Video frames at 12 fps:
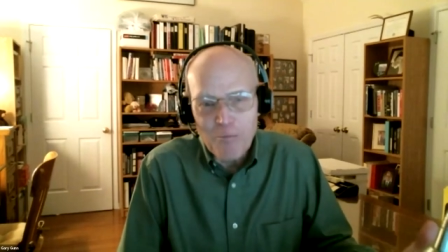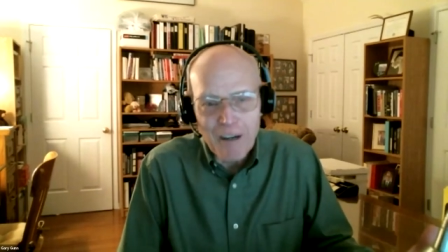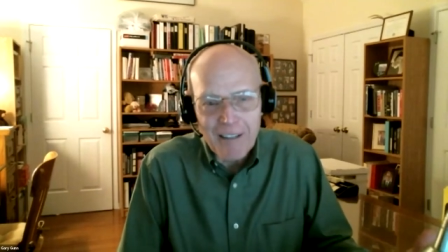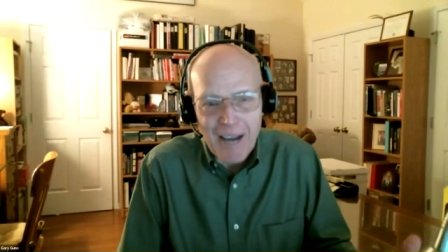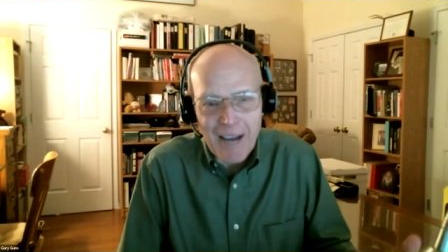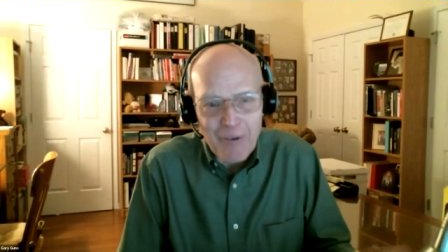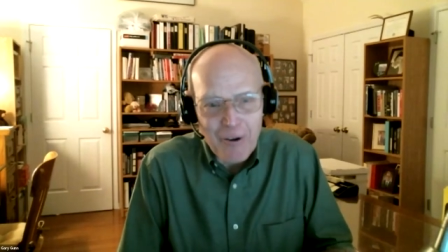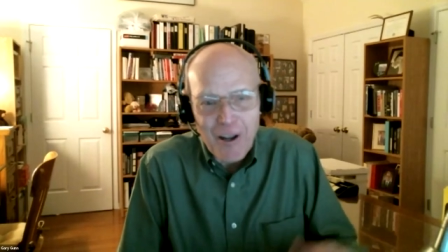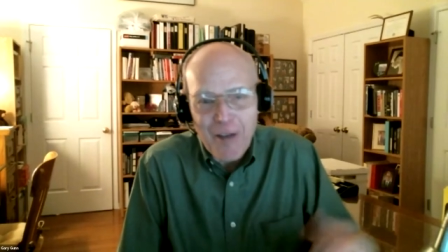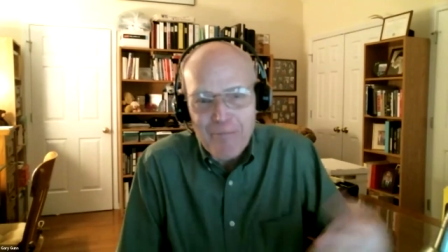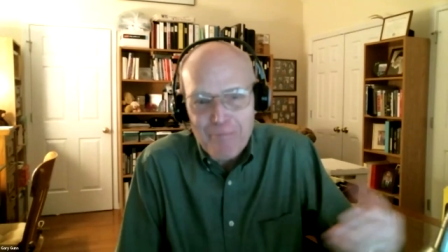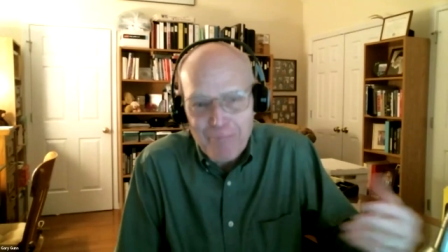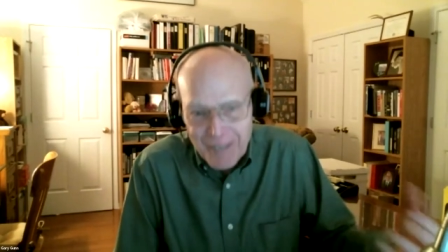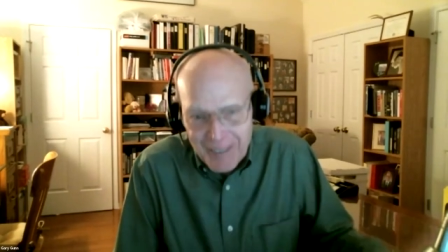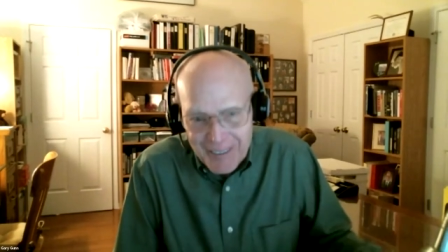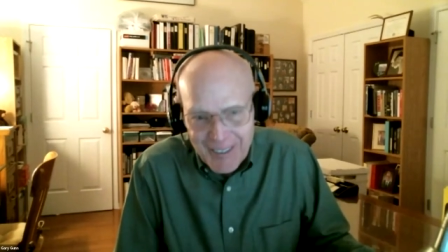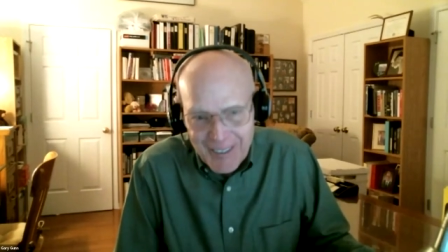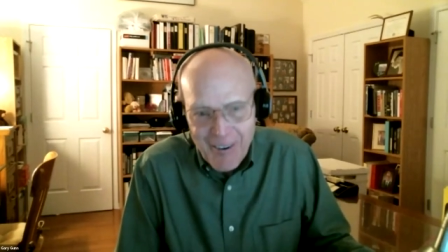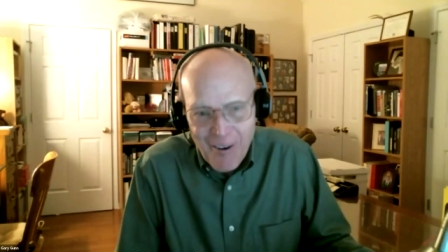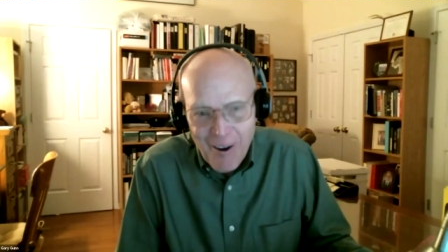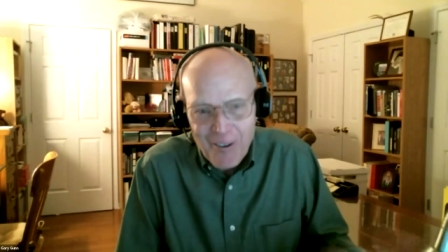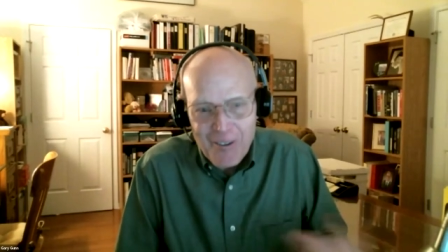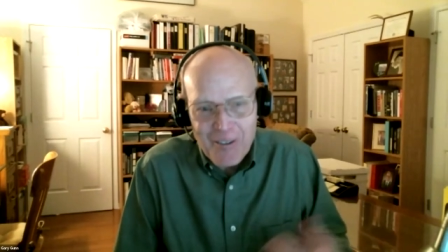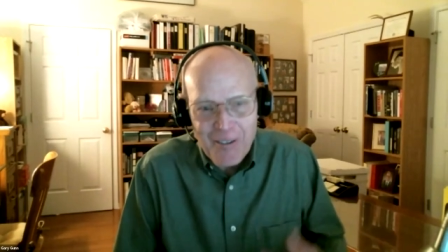We'll bring that word up,
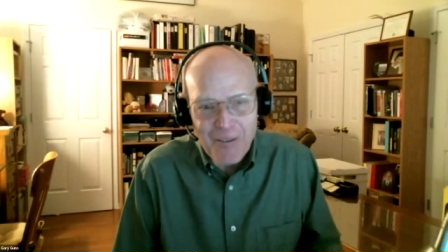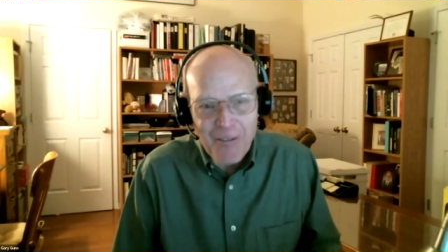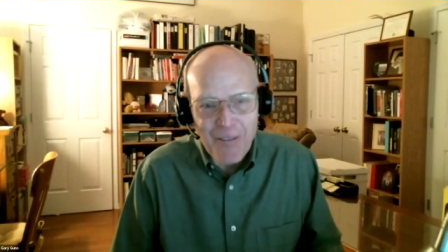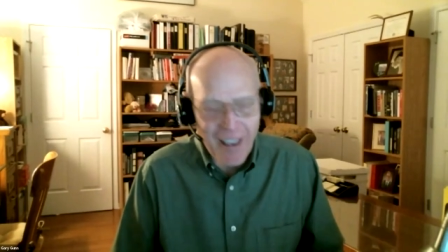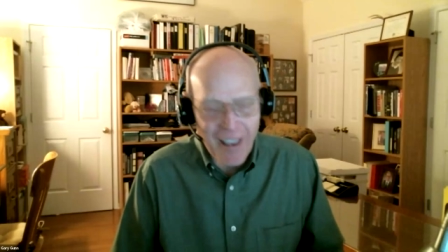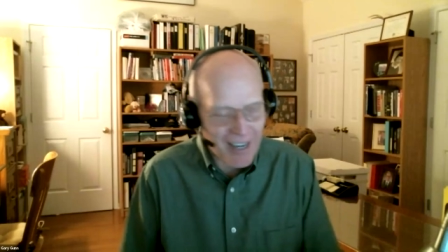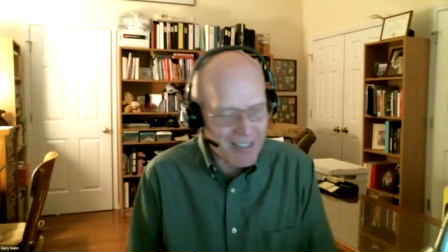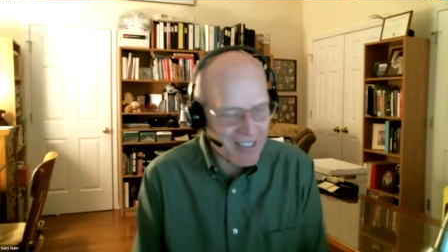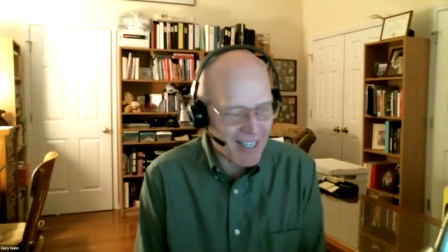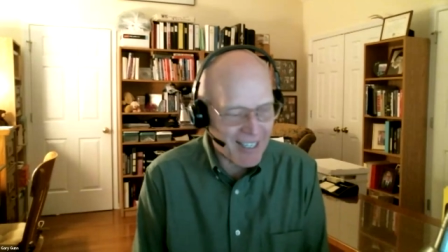all those different things.